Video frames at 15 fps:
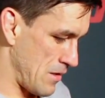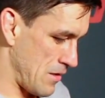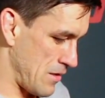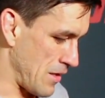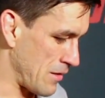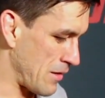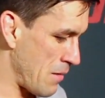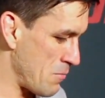
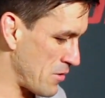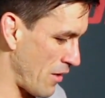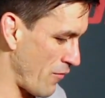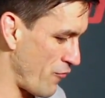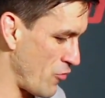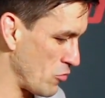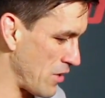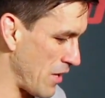Sometimes I
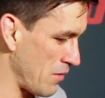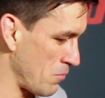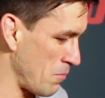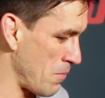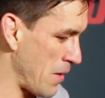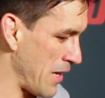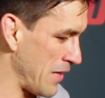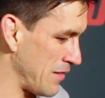feel that
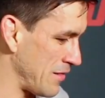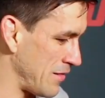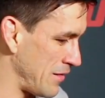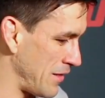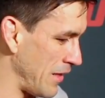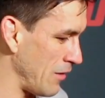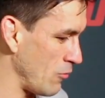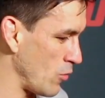my
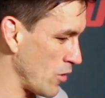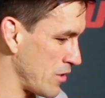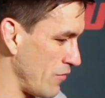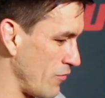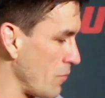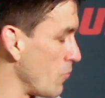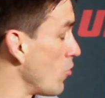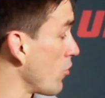team was
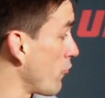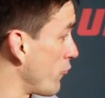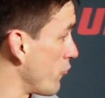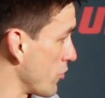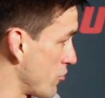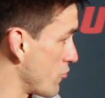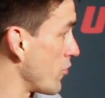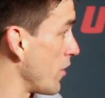even more
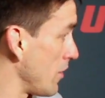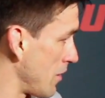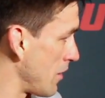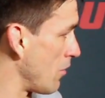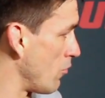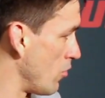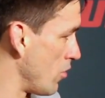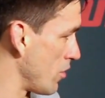frustrated
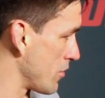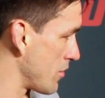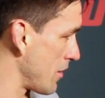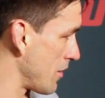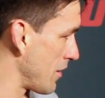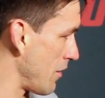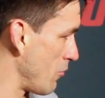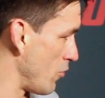than I was,
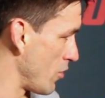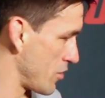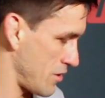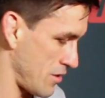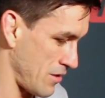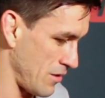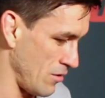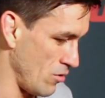and that
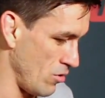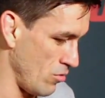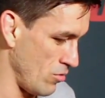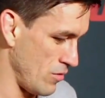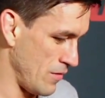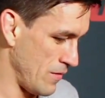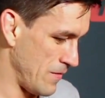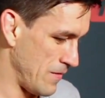was you know
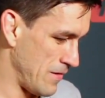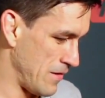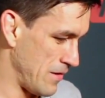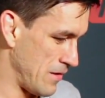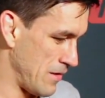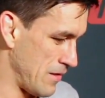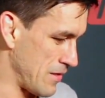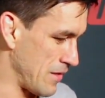
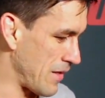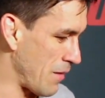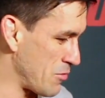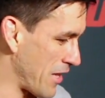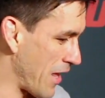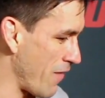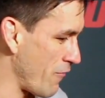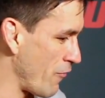
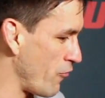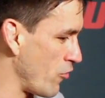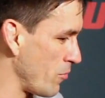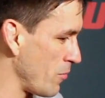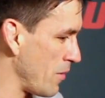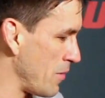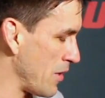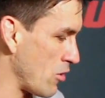sometimes heavy
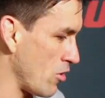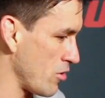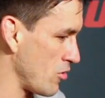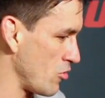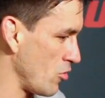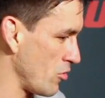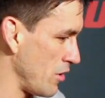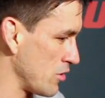for me because
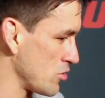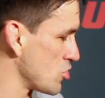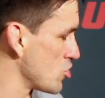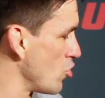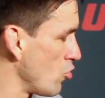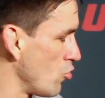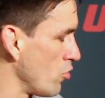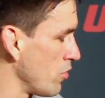you know they are
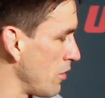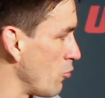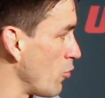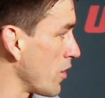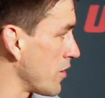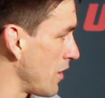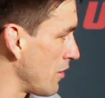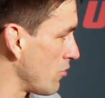so good in
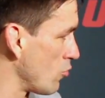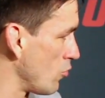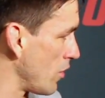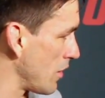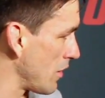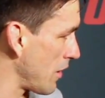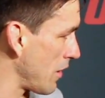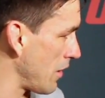what they do,
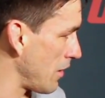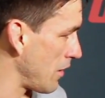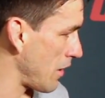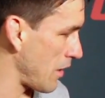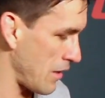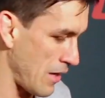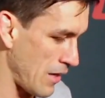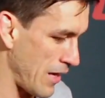and I
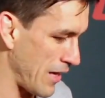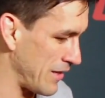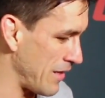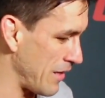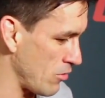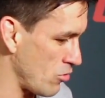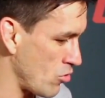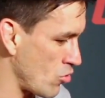and I like
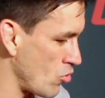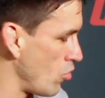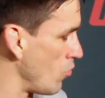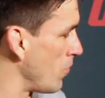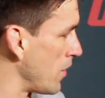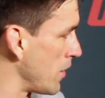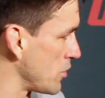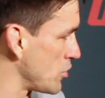them so
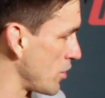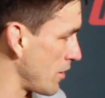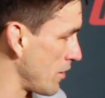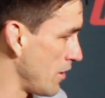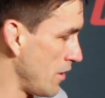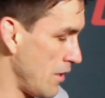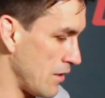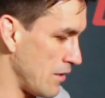much, and
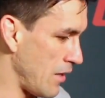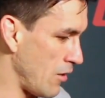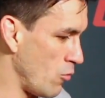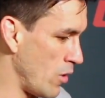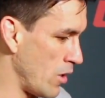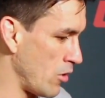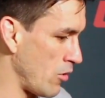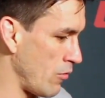they
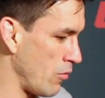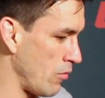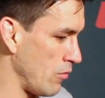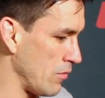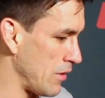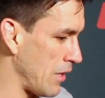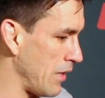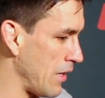were
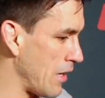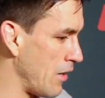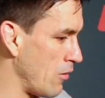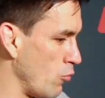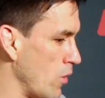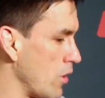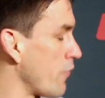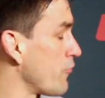they are
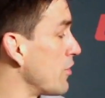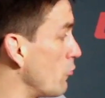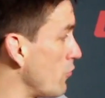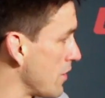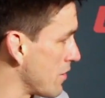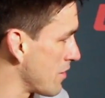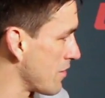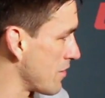one of the
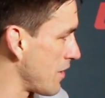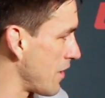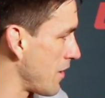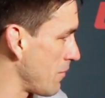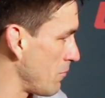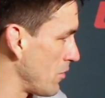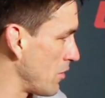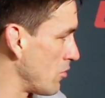reasons that
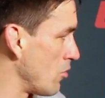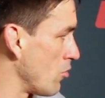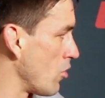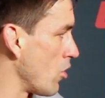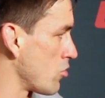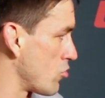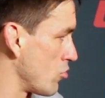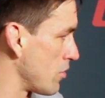I you know
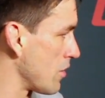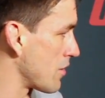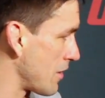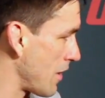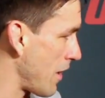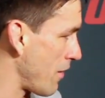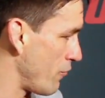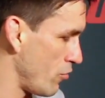got to
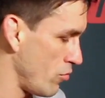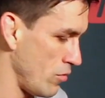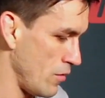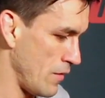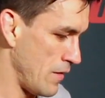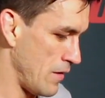this level.